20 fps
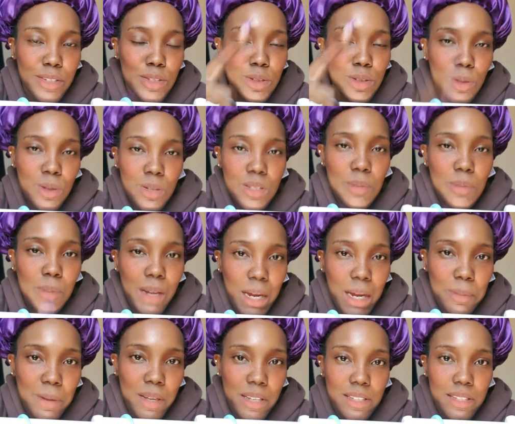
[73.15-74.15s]
as soon as a
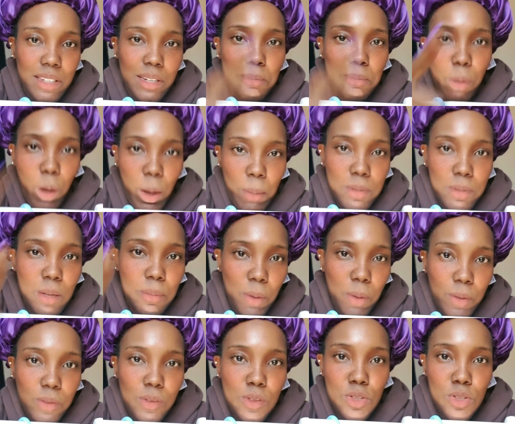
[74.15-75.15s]
black person pops up
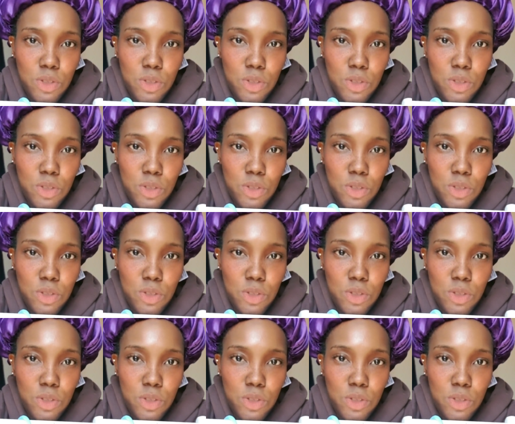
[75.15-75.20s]
on the